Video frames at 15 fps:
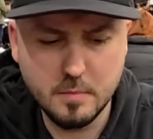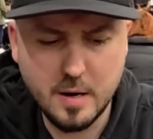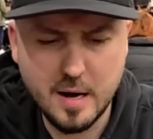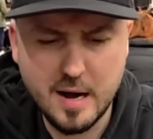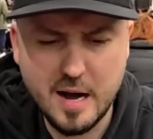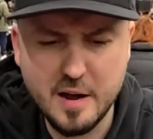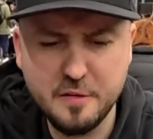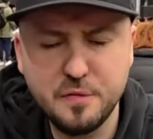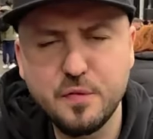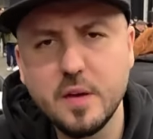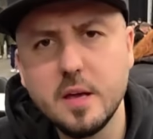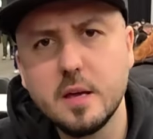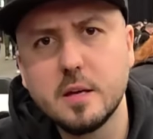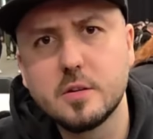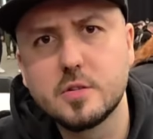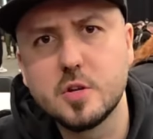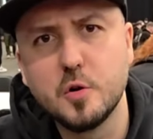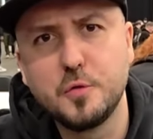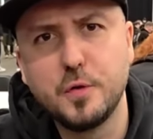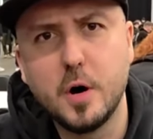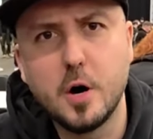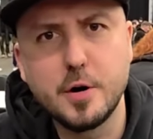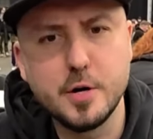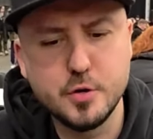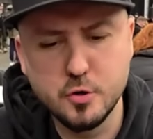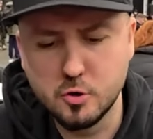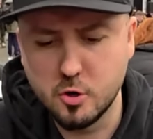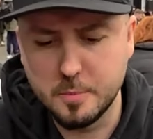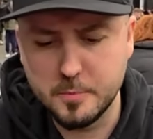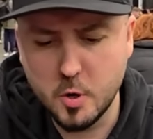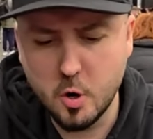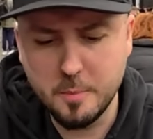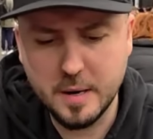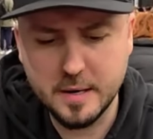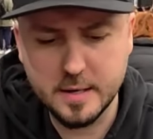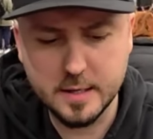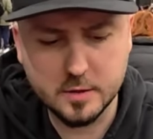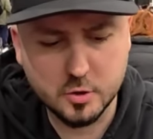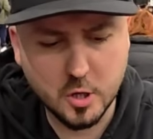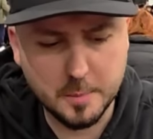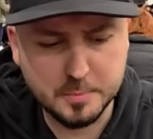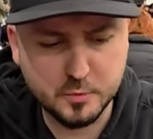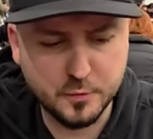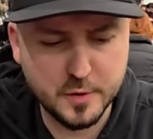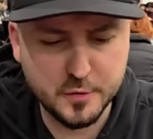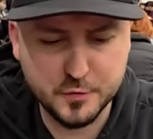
I think so far in Europe nobody topped with